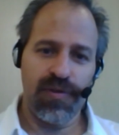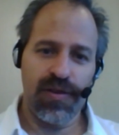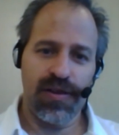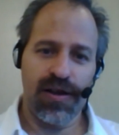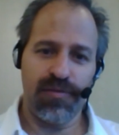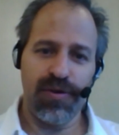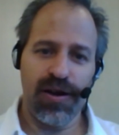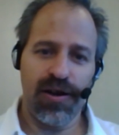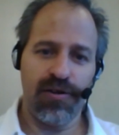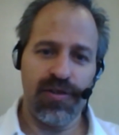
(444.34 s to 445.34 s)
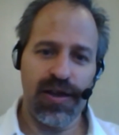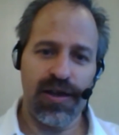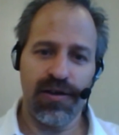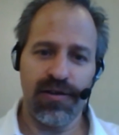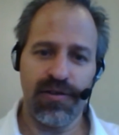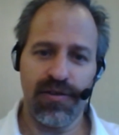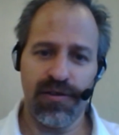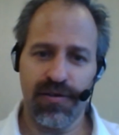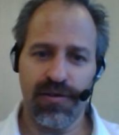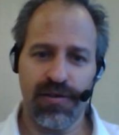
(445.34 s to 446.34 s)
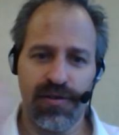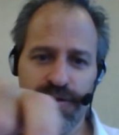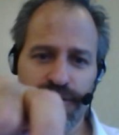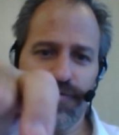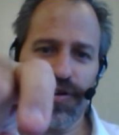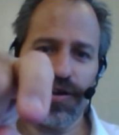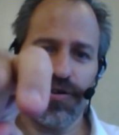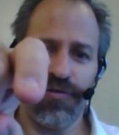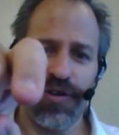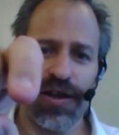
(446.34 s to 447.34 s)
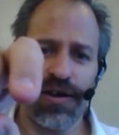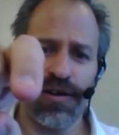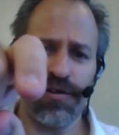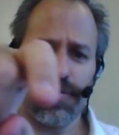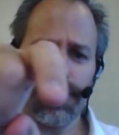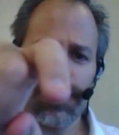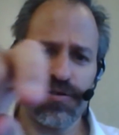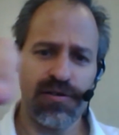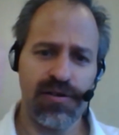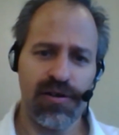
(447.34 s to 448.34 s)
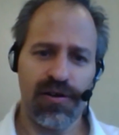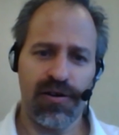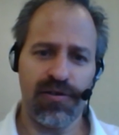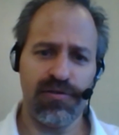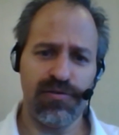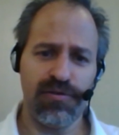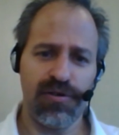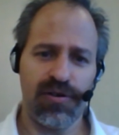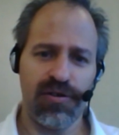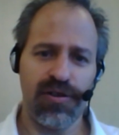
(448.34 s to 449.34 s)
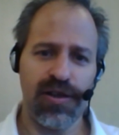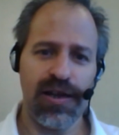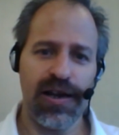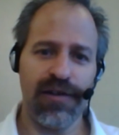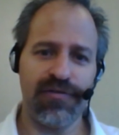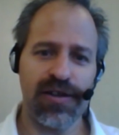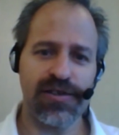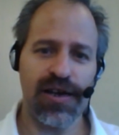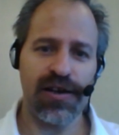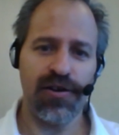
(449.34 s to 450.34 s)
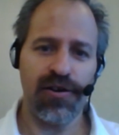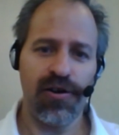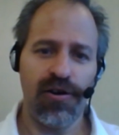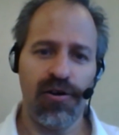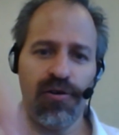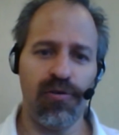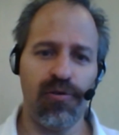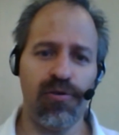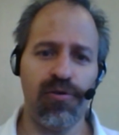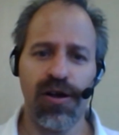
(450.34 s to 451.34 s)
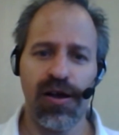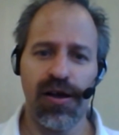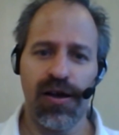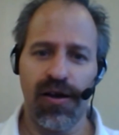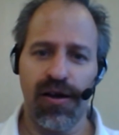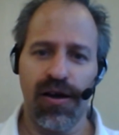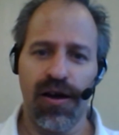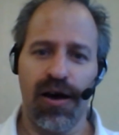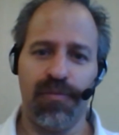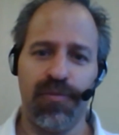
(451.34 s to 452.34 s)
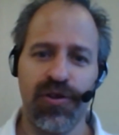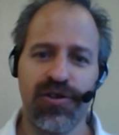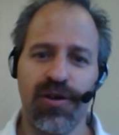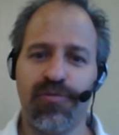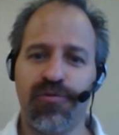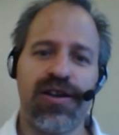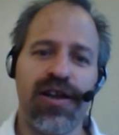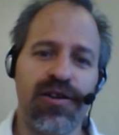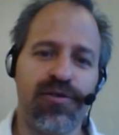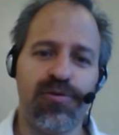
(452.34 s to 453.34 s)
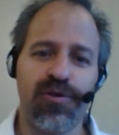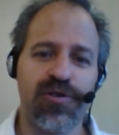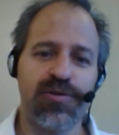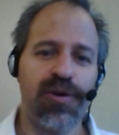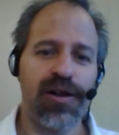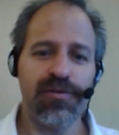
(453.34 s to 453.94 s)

down below the video over here on the left hand side, or up in the top right hand corner as well.